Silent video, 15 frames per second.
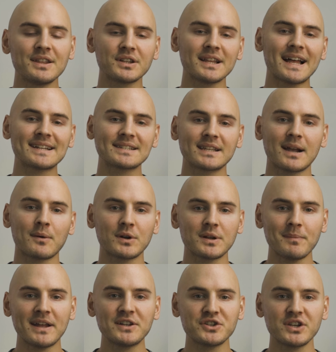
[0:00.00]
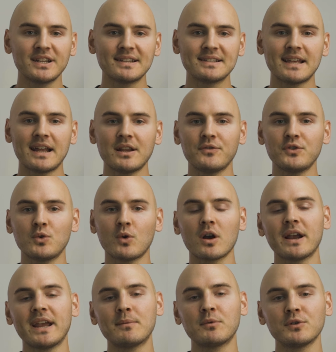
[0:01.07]
The last thing I want to mention is that if you
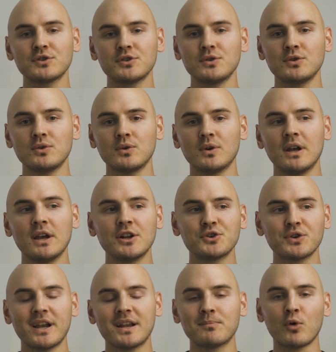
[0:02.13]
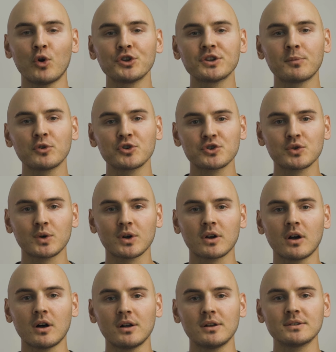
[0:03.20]
are able to trade multiple short
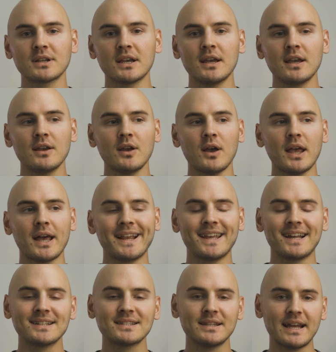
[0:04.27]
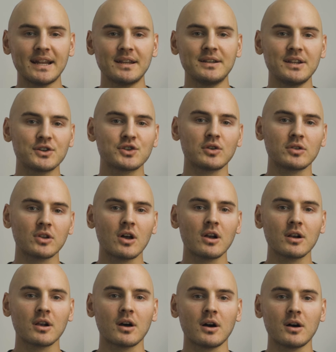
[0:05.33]
calls against that initial
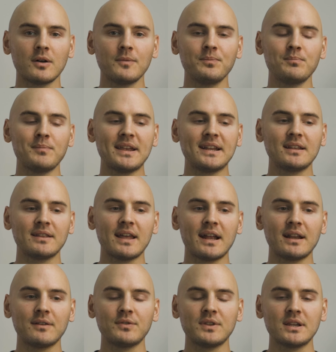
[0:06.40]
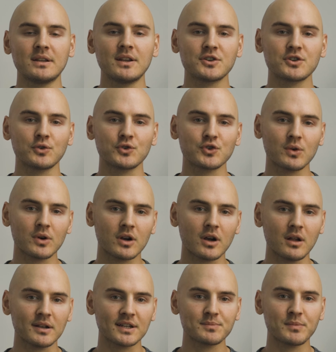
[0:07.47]
long call, meaning that if the initial short
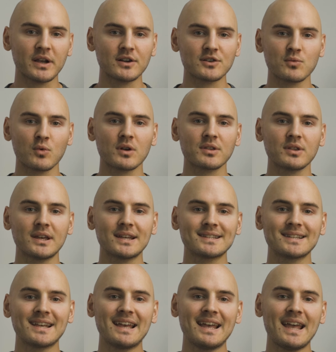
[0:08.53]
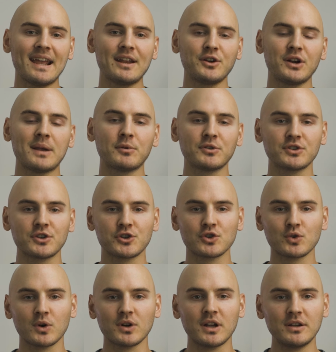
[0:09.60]
call expires worthless and you're able to
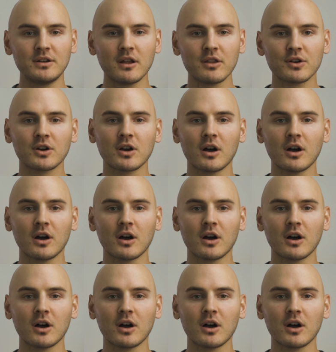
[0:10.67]
short another